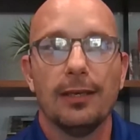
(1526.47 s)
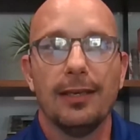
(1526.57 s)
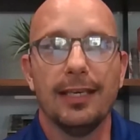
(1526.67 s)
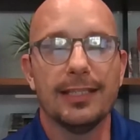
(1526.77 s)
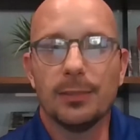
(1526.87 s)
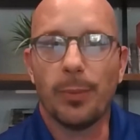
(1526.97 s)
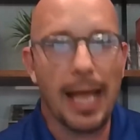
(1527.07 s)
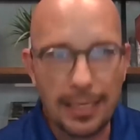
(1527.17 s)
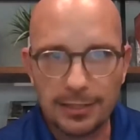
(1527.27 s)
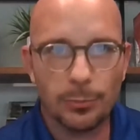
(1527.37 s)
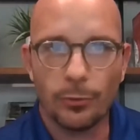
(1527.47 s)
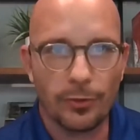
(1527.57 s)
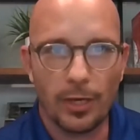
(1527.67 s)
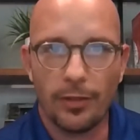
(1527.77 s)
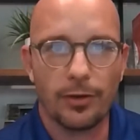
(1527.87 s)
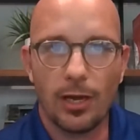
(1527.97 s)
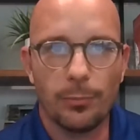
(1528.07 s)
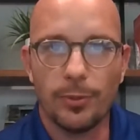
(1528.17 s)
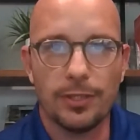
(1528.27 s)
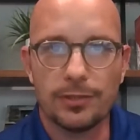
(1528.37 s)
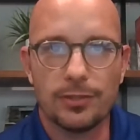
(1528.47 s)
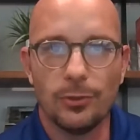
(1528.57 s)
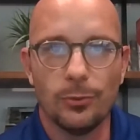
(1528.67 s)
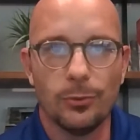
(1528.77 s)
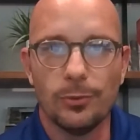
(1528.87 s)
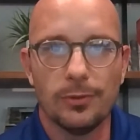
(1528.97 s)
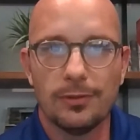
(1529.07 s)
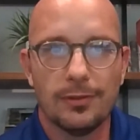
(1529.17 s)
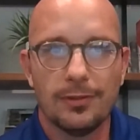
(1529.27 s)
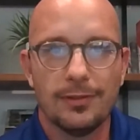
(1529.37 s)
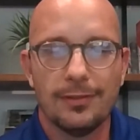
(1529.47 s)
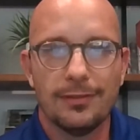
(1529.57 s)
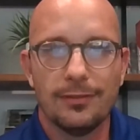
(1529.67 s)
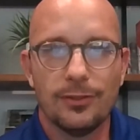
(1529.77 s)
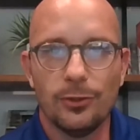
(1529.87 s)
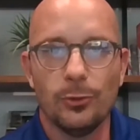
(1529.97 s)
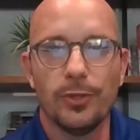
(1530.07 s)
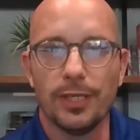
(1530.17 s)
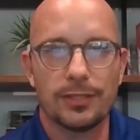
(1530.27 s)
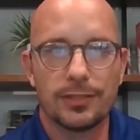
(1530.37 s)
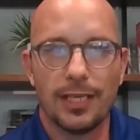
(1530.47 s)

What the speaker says: Is it possible for other companies to do this?